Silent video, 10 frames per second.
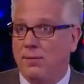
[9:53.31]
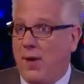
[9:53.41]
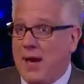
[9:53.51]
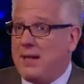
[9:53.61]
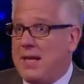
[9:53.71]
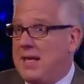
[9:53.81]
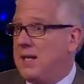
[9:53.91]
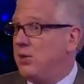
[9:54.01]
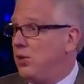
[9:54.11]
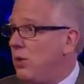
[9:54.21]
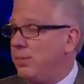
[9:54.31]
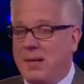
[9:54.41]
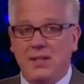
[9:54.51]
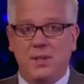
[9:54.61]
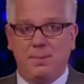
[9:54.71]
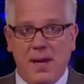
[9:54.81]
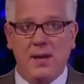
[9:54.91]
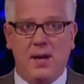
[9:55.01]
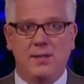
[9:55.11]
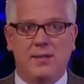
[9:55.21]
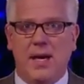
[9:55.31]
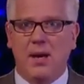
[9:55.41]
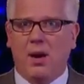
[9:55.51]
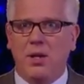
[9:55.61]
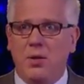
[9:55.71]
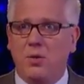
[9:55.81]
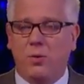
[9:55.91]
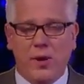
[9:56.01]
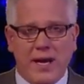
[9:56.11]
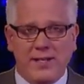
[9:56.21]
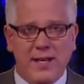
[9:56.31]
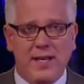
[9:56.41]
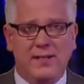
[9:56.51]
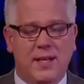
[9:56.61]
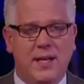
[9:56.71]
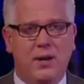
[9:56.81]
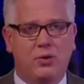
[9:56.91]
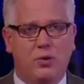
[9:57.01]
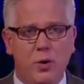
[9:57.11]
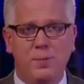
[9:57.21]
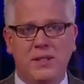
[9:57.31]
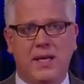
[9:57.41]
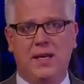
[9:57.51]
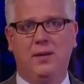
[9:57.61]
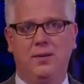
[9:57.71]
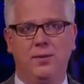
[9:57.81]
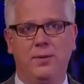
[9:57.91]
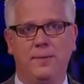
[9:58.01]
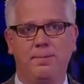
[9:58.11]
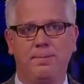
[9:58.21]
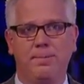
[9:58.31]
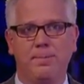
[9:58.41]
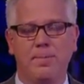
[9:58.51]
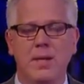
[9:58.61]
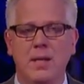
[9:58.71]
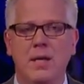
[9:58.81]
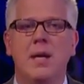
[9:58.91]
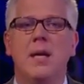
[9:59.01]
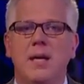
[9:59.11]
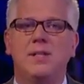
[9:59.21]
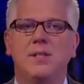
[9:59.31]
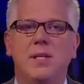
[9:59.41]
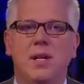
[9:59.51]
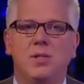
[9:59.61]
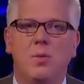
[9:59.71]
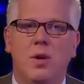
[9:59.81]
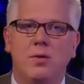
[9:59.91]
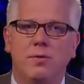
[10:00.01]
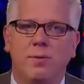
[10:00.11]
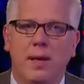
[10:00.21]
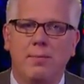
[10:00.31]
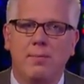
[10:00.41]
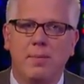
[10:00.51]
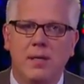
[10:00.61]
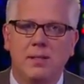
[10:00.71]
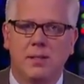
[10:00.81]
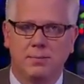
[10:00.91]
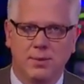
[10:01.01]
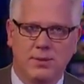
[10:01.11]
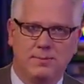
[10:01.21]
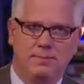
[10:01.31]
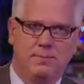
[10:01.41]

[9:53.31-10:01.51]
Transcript: Finally, he didn't do it because the Pentagon said, are you crazy? It's going to get our troops killed. He says he doesn't want to inflame the Muslims.